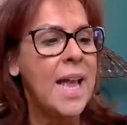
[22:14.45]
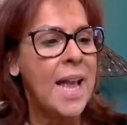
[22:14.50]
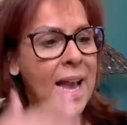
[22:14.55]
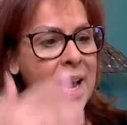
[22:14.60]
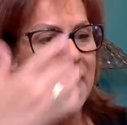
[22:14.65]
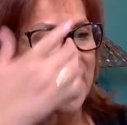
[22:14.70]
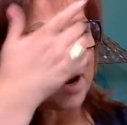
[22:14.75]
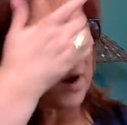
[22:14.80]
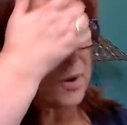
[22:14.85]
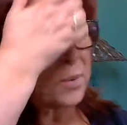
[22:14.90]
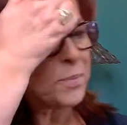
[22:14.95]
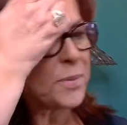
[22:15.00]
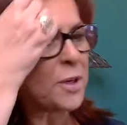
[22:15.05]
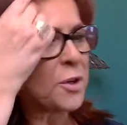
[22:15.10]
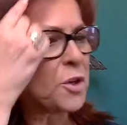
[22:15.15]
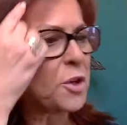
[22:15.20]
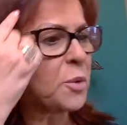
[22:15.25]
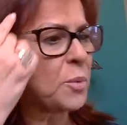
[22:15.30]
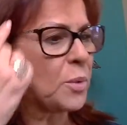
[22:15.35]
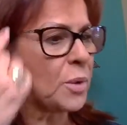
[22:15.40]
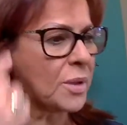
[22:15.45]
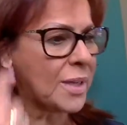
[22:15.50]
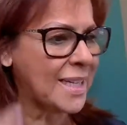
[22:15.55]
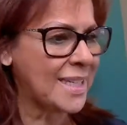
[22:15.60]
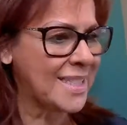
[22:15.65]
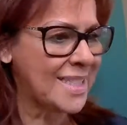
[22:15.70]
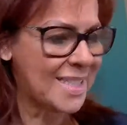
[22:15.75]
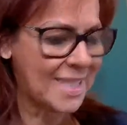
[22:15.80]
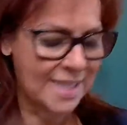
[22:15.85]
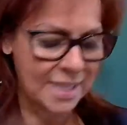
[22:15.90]
And I hope that you will
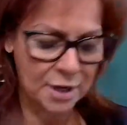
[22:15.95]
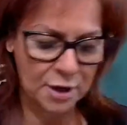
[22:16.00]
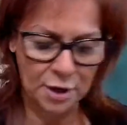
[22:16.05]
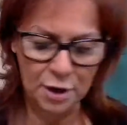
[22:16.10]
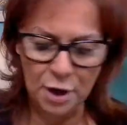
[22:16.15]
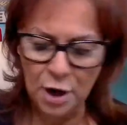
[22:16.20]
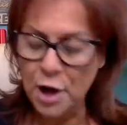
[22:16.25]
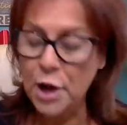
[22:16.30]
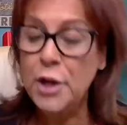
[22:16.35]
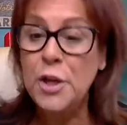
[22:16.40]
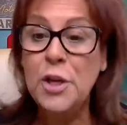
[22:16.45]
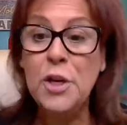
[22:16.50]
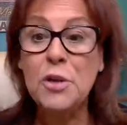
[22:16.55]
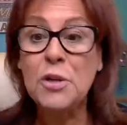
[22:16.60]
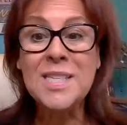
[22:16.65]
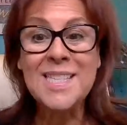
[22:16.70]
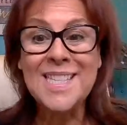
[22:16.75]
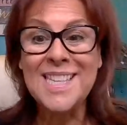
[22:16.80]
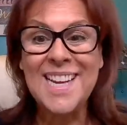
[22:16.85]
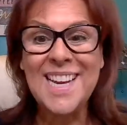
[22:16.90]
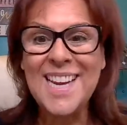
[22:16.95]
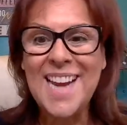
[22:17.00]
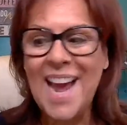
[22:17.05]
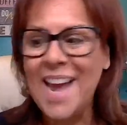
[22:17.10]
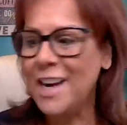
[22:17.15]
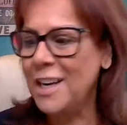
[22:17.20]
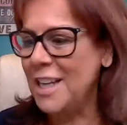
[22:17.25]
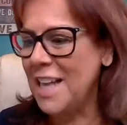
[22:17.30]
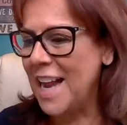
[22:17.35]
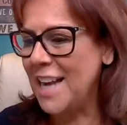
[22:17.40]
consider your skin
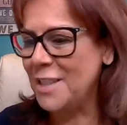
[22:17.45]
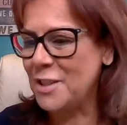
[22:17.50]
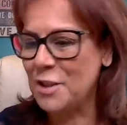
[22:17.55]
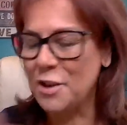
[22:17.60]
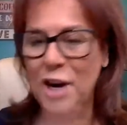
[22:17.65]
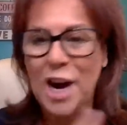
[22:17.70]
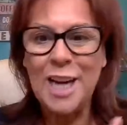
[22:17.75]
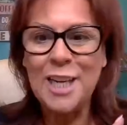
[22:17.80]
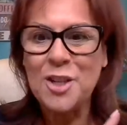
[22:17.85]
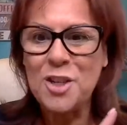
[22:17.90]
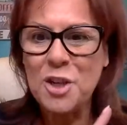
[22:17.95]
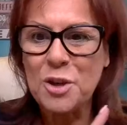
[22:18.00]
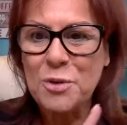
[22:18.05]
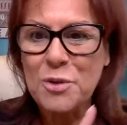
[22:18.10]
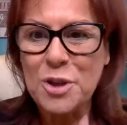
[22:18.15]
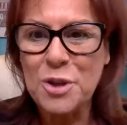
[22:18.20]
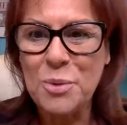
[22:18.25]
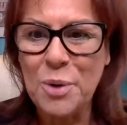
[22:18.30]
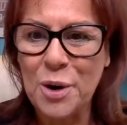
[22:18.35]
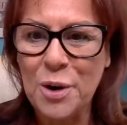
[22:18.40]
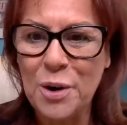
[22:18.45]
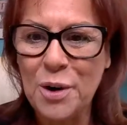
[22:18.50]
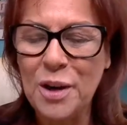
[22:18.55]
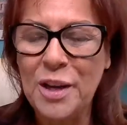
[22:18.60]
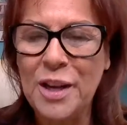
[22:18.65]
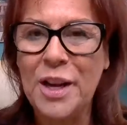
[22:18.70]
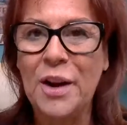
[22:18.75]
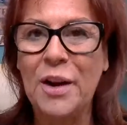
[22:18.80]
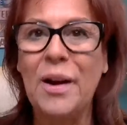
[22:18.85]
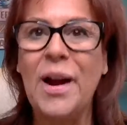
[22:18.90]
analyzer I showed you
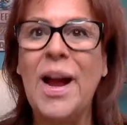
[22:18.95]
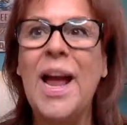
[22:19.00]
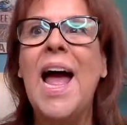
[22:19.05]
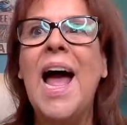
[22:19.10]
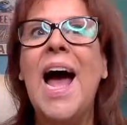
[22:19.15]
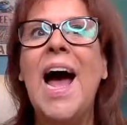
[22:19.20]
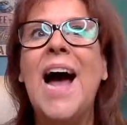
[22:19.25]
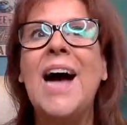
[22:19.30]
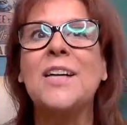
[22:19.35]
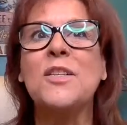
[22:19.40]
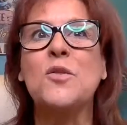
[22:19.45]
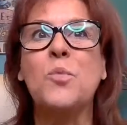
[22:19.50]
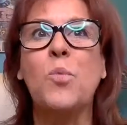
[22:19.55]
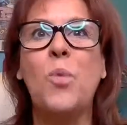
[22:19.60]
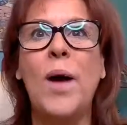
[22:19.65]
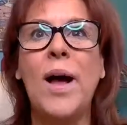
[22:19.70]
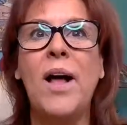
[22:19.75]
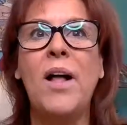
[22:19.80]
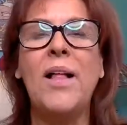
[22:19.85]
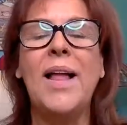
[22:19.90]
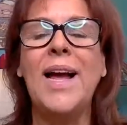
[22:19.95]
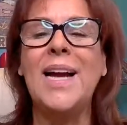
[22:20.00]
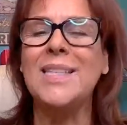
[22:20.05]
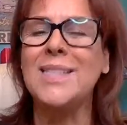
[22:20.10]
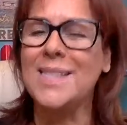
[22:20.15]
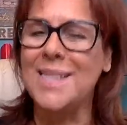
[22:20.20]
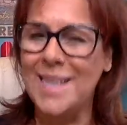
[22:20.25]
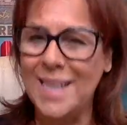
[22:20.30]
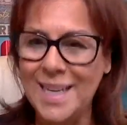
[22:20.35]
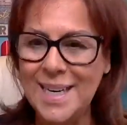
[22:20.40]
earlier as well
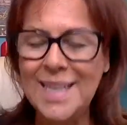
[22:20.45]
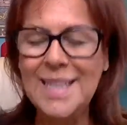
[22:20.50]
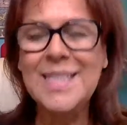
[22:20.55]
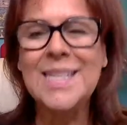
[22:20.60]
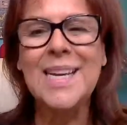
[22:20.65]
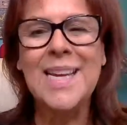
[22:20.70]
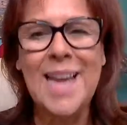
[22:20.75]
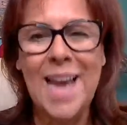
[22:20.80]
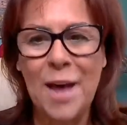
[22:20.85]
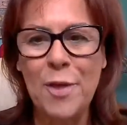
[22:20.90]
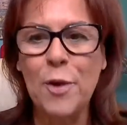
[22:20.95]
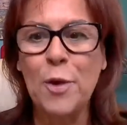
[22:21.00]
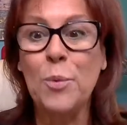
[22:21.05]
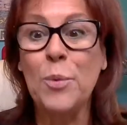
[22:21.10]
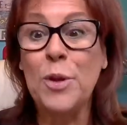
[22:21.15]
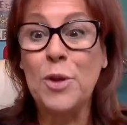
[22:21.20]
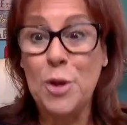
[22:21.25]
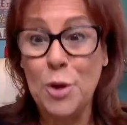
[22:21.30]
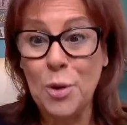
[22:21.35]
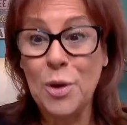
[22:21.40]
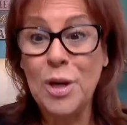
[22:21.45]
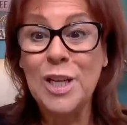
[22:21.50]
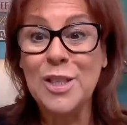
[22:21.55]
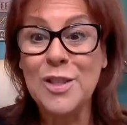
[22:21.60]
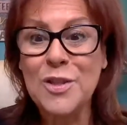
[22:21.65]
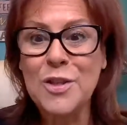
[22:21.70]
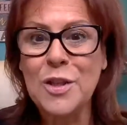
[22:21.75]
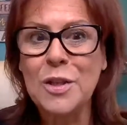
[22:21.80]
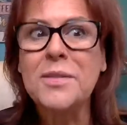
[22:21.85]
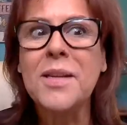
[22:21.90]
as getting together with your
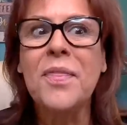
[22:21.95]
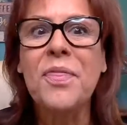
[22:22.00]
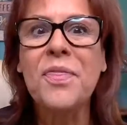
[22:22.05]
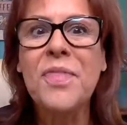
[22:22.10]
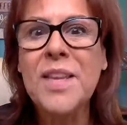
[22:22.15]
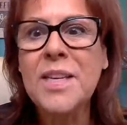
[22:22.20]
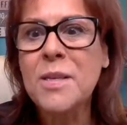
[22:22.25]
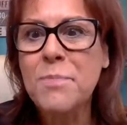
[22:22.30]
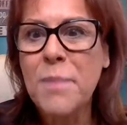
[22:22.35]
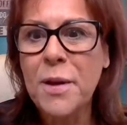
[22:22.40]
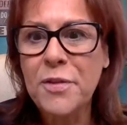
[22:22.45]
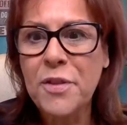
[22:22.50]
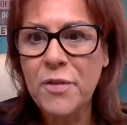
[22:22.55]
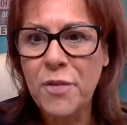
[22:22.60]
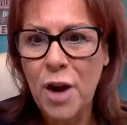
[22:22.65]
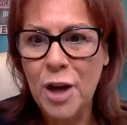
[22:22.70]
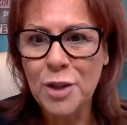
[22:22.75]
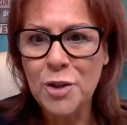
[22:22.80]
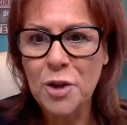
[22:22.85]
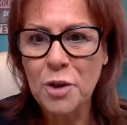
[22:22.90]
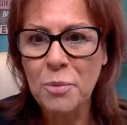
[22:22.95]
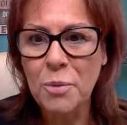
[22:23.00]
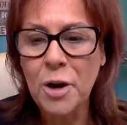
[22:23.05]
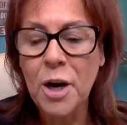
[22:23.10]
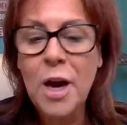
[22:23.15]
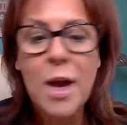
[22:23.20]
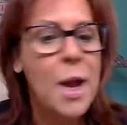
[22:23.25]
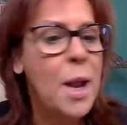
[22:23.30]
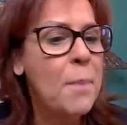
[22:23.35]
consultant this month of October